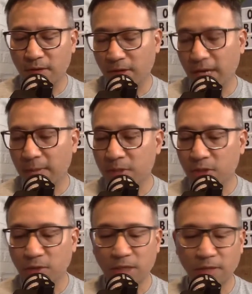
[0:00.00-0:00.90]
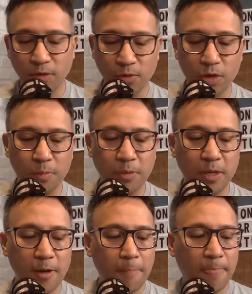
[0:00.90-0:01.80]
chemistry of the group.
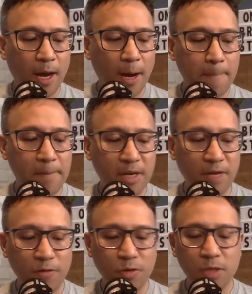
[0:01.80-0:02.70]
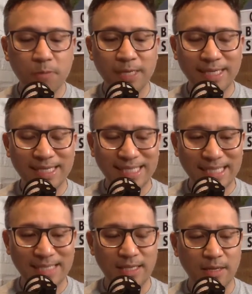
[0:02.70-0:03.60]
But if you can be
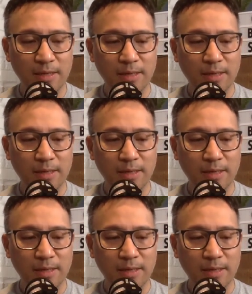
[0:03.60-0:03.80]
consistent,